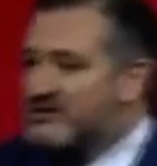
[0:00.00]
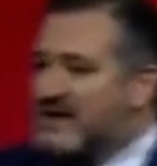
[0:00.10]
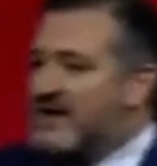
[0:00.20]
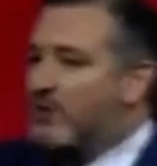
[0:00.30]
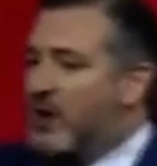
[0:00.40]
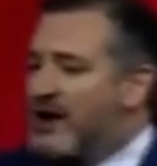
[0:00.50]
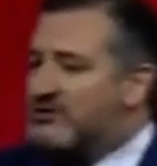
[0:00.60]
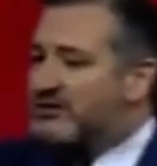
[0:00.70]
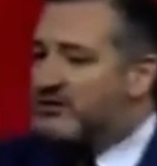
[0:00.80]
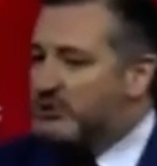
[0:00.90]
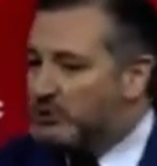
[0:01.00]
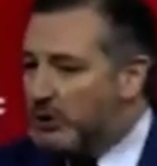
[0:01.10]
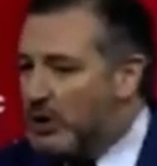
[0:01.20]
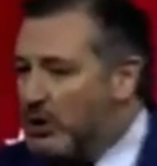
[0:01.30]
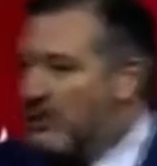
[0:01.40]
they want to
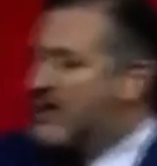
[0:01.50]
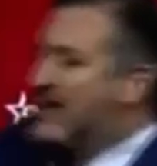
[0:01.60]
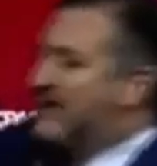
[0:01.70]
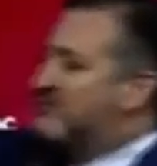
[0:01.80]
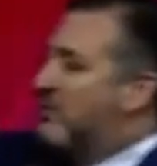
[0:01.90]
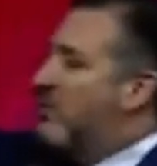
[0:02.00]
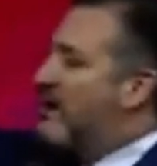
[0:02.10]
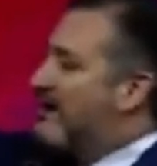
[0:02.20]
control. And so we